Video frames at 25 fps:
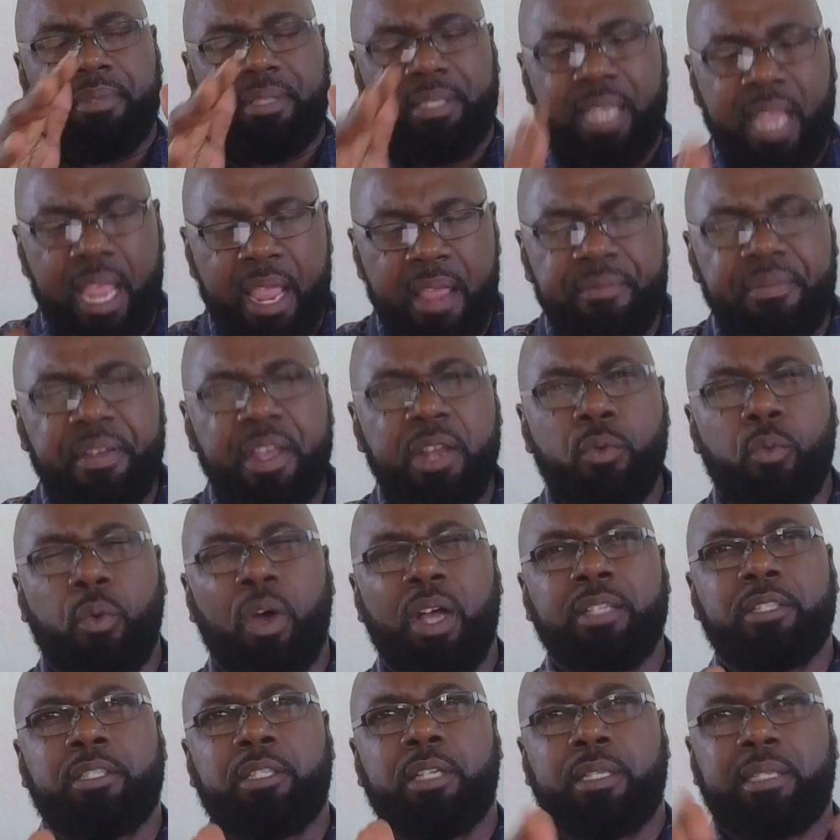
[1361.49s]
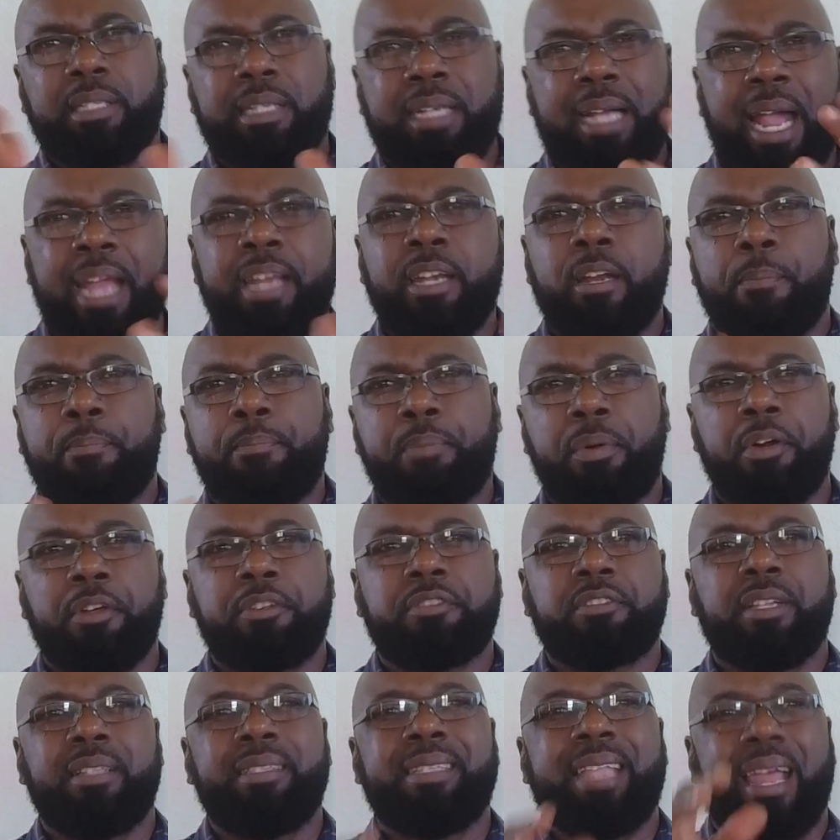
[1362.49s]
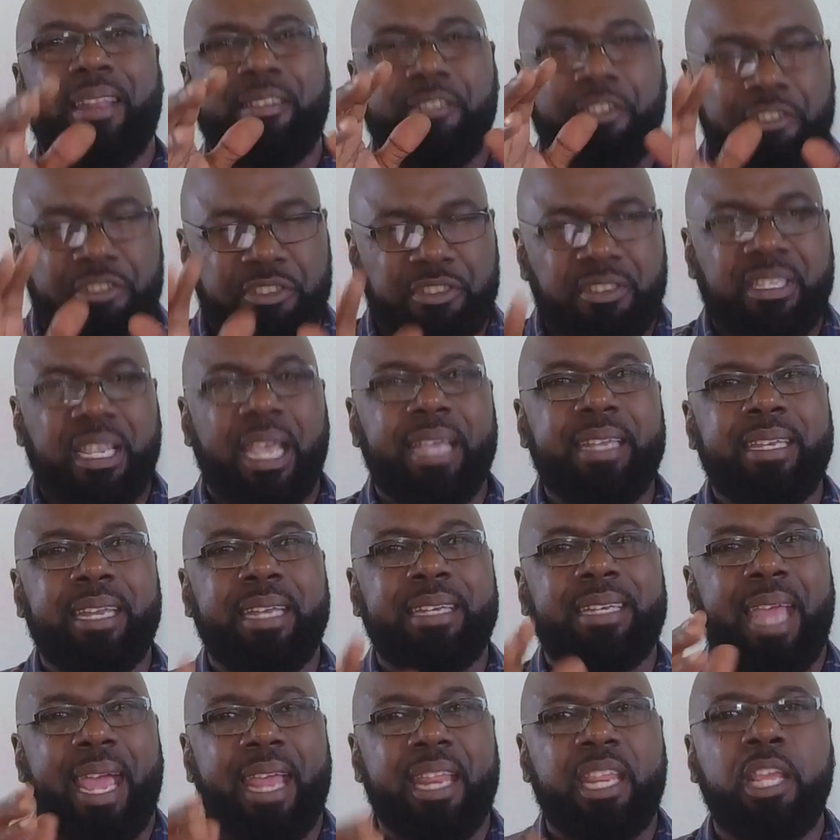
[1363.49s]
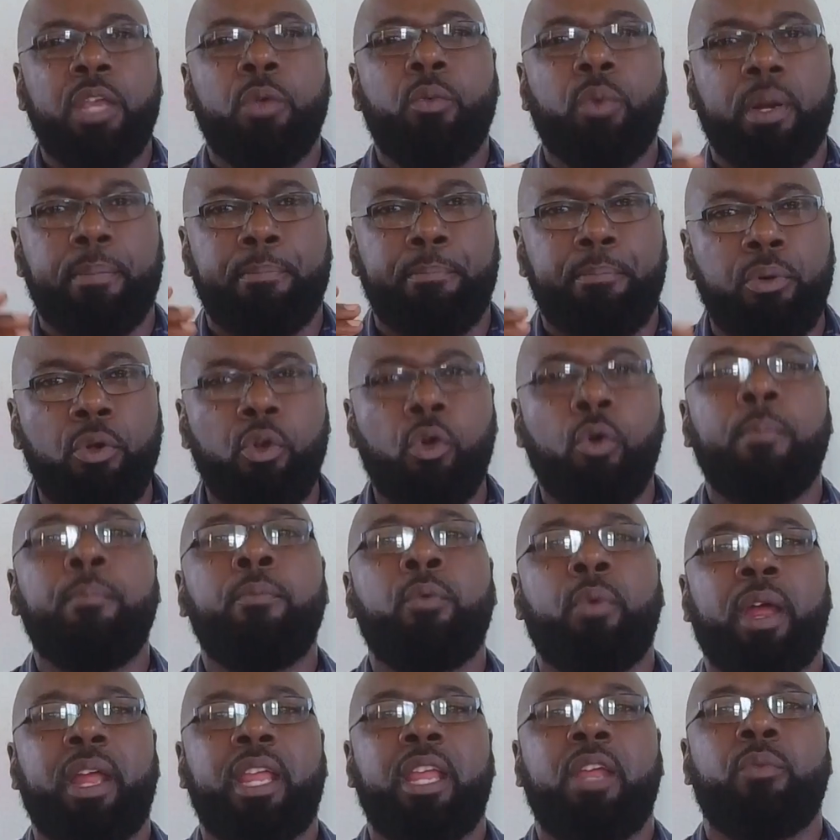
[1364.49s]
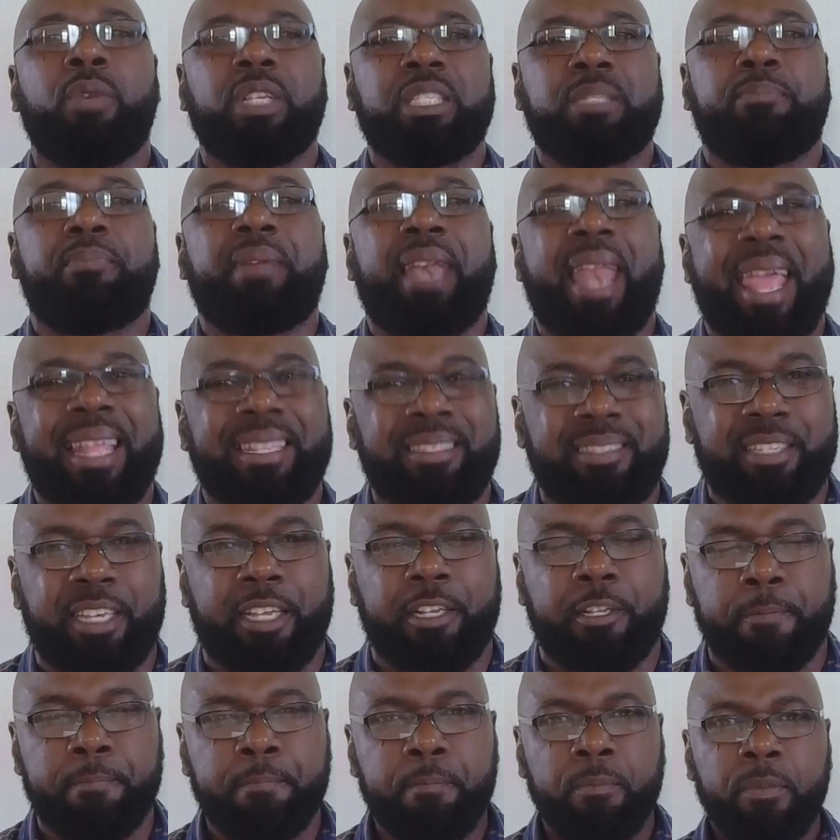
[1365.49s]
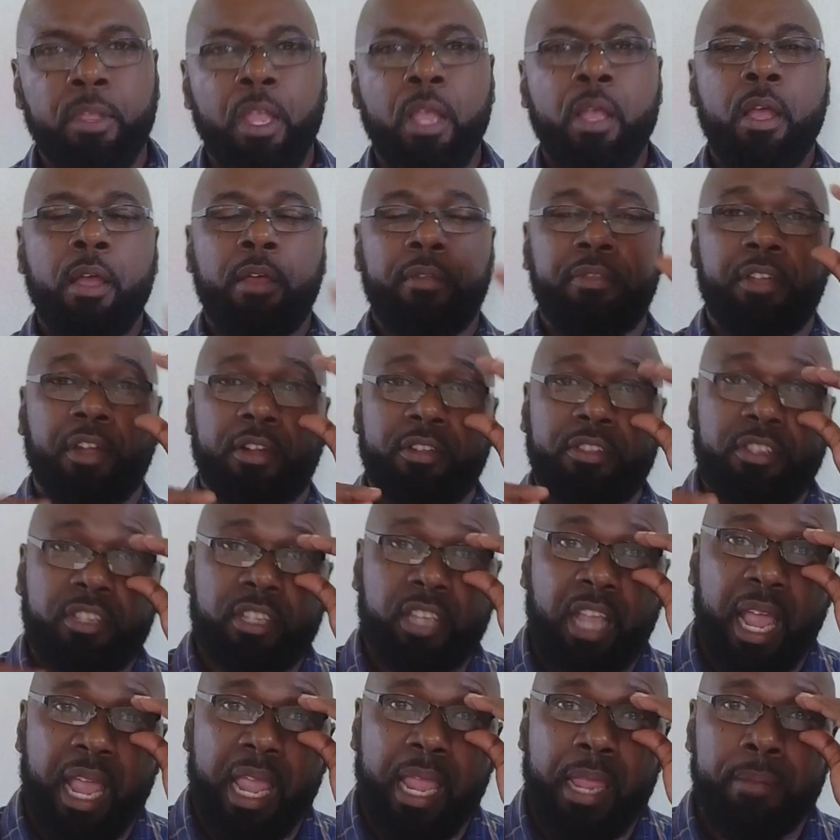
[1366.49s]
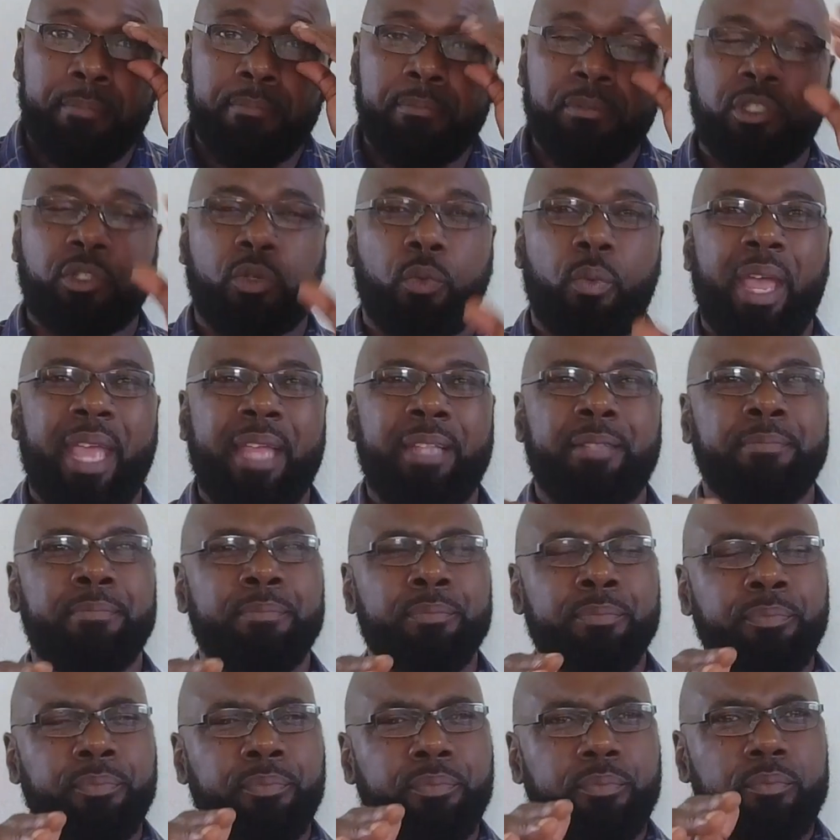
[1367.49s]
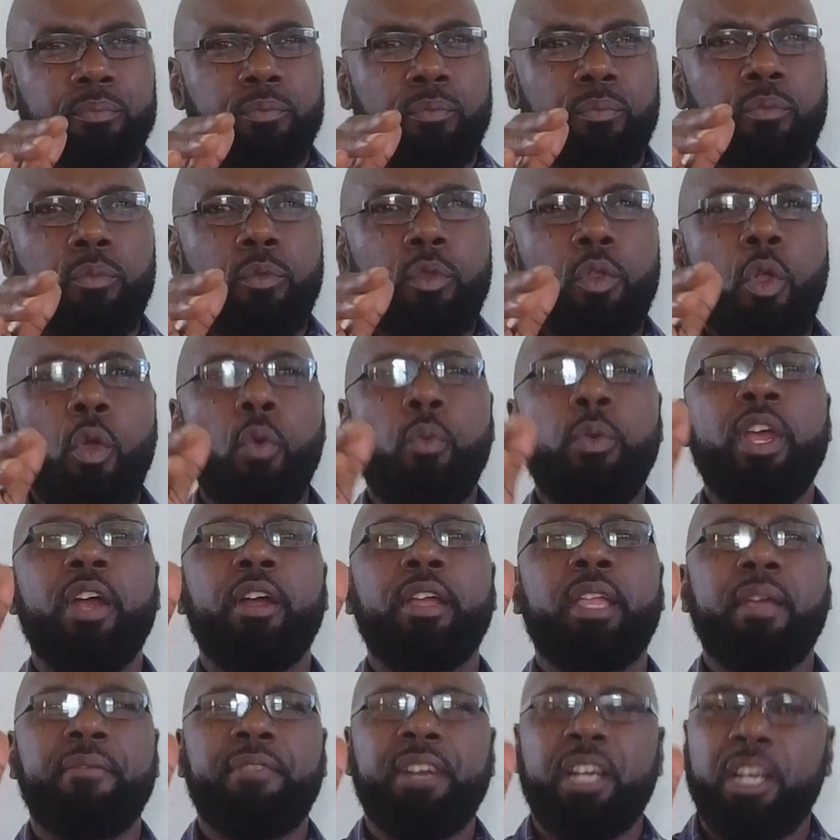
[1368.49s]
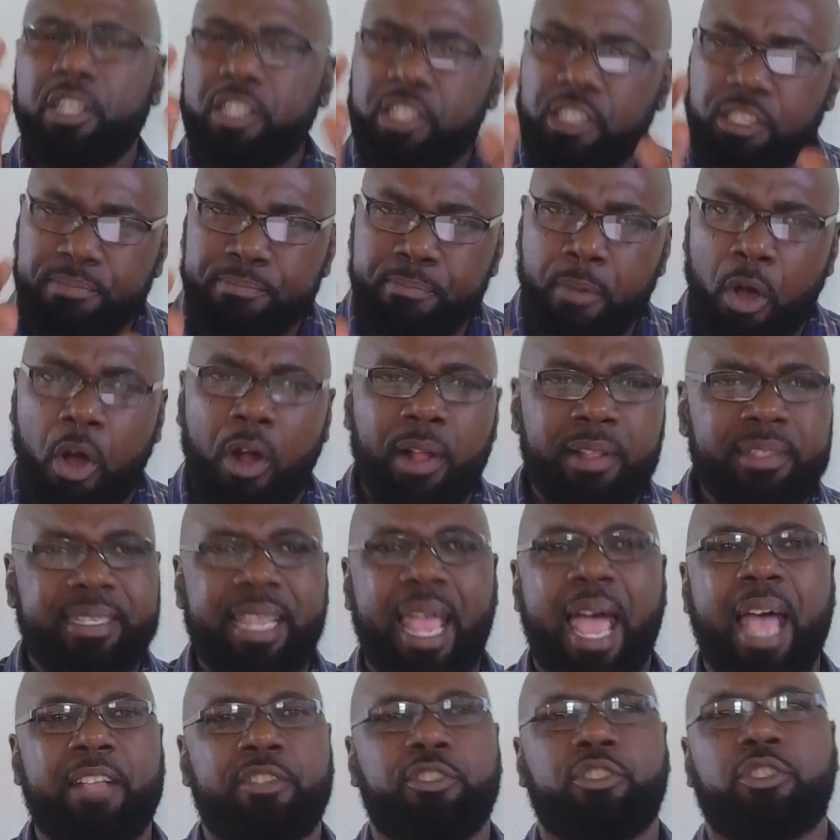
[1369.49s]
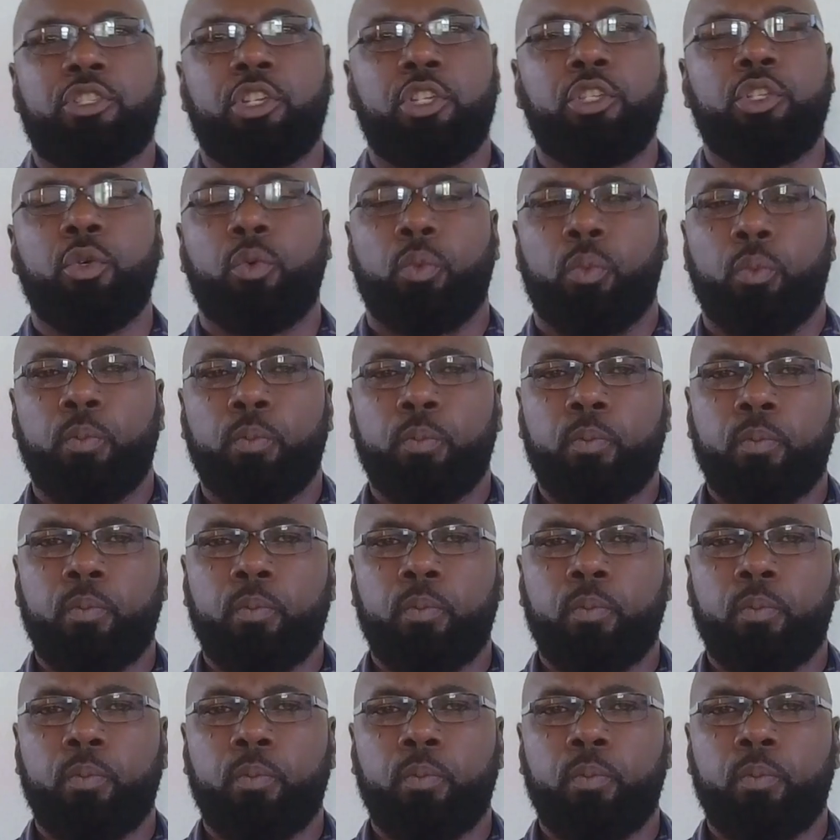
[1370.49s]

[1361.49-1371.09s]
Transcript: David was the kind of person that decided that he would bloom where he was planted. There are times when we are given a small task to do